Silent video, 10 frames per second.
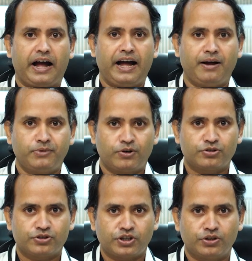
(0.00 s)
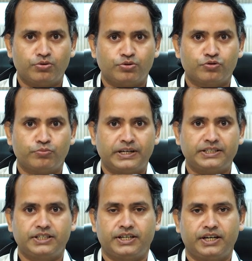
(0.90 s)
I am Dr. Santhosh
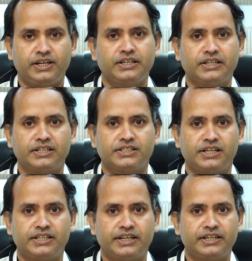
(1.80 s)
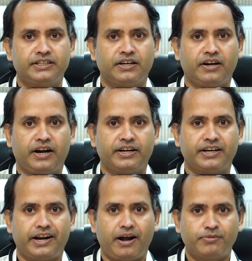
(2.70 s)
Kumar, consultant
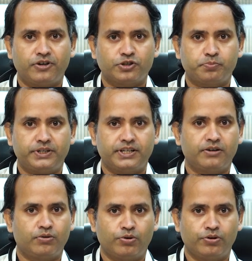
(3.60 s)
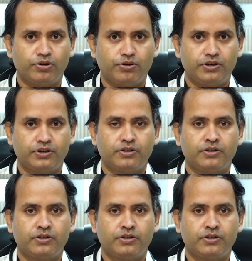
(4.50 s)
at Craft Hospital, Kodungallur.